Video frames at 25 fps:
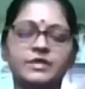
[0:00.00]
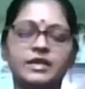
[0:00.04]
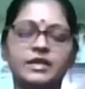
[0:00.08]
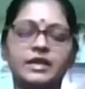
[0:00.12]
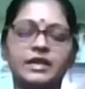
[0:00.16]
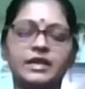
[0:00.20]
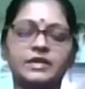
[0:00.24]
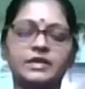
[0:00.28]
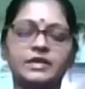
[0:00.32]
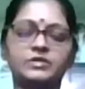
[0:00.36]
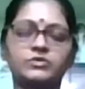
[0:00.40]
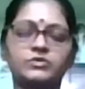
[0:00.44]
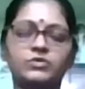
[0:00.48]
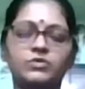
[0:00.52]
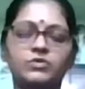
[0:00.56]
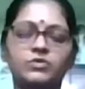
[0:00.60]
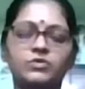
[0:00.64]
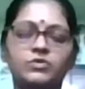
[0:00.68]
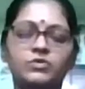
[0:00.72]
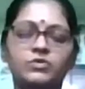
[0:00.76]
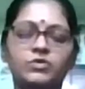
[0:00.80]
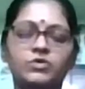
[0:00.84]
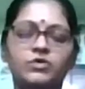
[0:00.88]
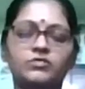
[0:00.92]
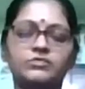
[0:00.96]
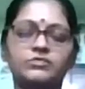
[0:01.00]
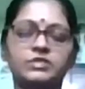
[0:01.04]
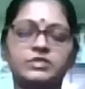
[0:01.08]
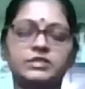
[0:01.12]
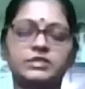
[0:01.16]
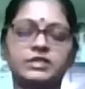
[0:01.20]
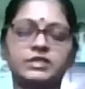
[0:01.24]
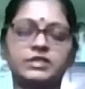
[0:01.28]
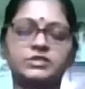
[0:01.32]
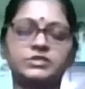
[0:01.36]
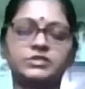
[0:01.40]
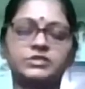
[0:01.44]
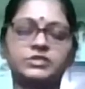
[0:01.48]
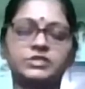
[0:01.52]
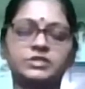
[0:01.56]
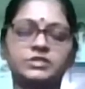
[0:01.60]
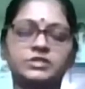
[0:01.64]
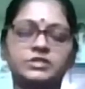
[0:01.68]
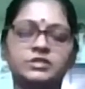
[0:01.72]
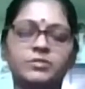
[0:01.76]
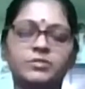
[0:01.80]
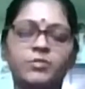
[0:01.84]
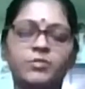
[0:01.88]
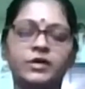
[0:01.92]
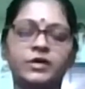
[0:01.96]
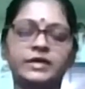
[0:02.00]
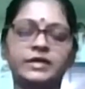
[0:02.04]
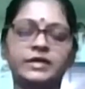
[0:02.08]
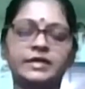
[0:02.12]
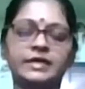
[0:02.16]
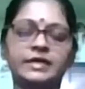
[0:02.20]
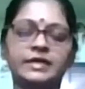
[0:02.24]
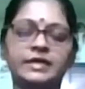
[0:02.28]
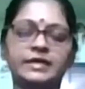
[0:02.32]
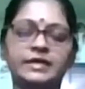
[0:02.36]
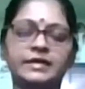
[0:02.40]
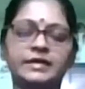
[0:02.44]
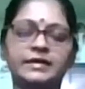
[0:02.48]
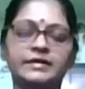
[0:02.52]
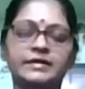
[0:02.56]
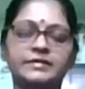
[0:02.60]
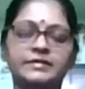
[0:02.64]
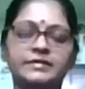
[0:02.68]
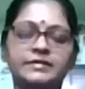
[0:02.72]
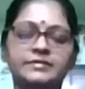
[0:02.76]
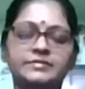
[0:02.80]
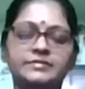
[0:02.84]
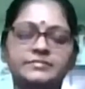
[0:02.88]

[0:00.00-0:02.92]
Let go of the tension in the body area.